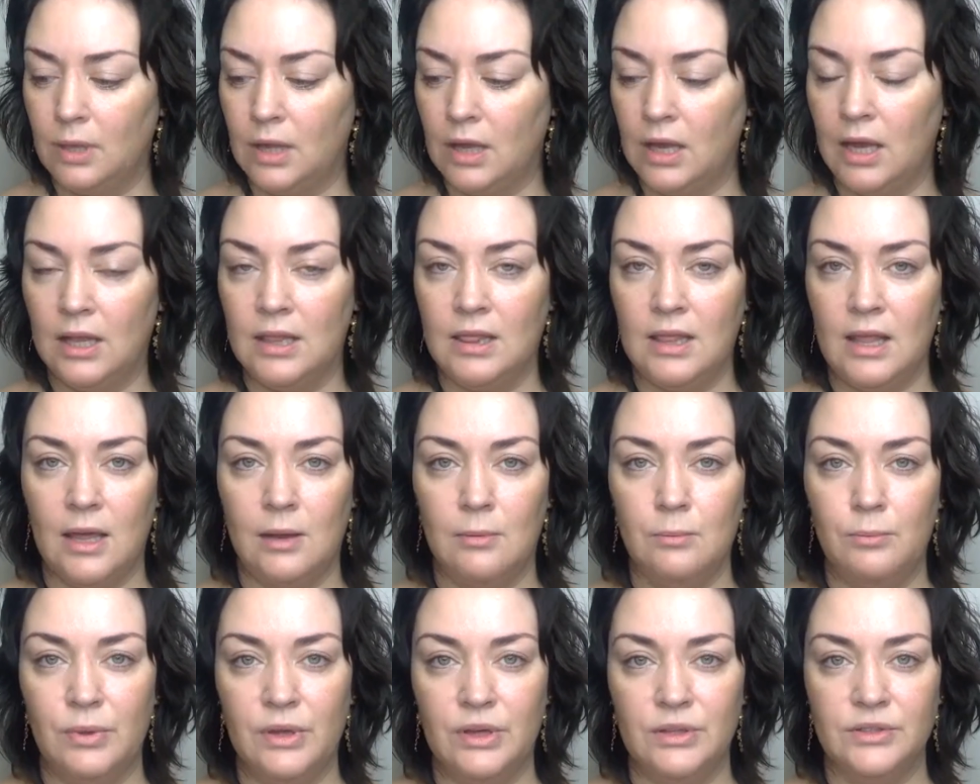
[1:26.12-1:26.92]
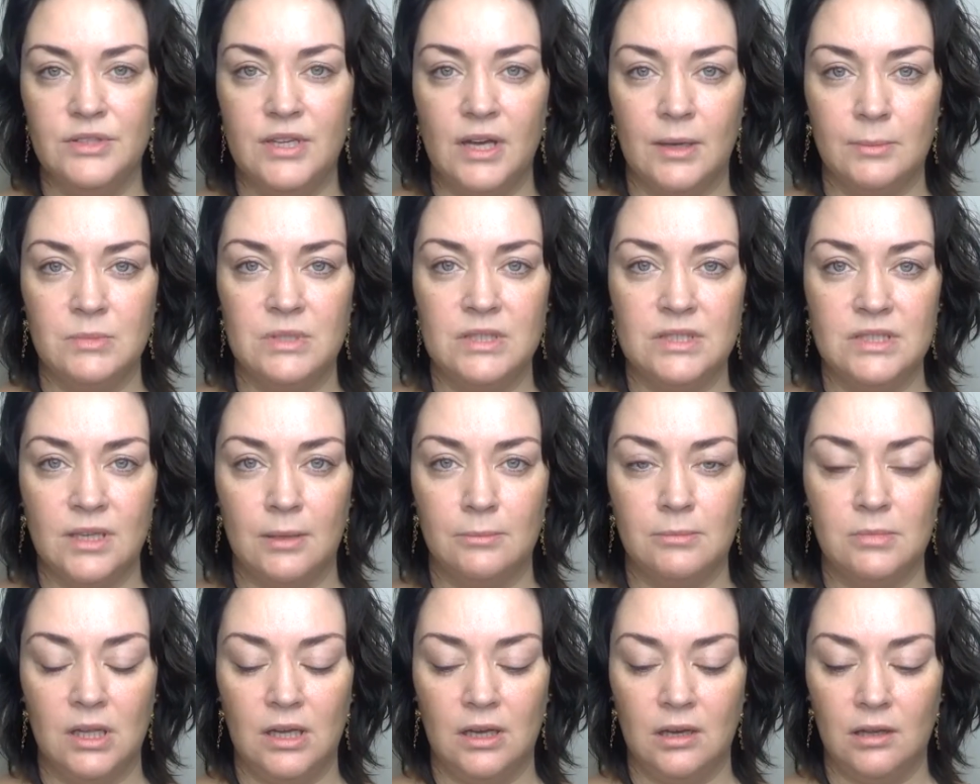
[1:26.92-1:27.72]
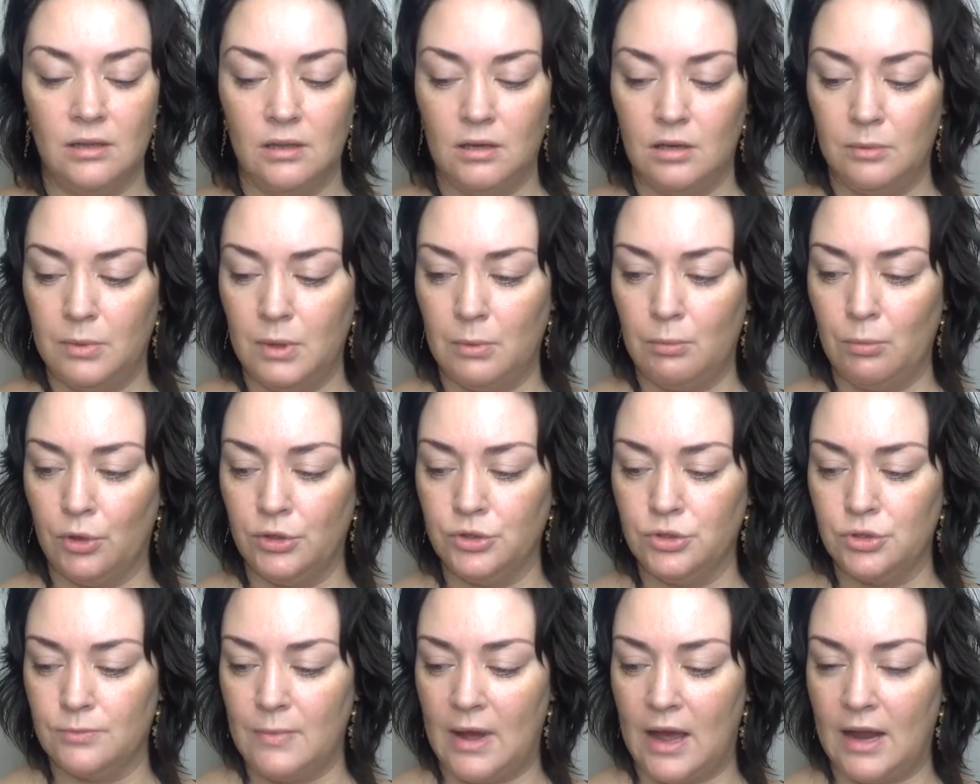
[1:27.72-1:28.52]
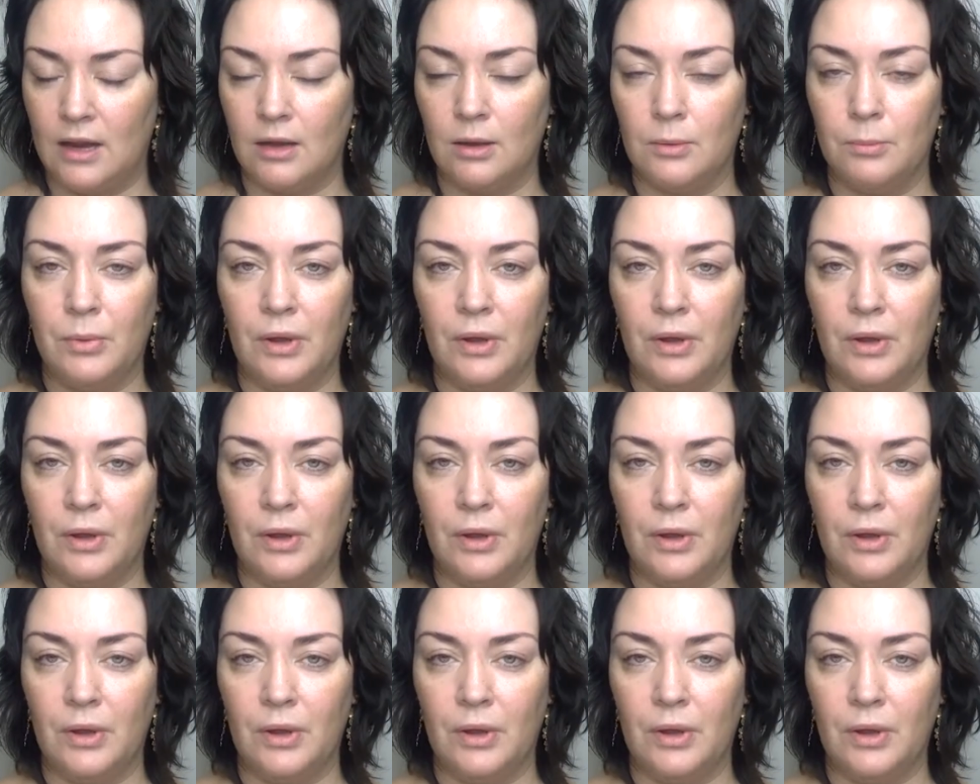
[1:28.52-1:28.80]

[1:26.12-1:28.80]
and then build up to something a little bit more dramatic,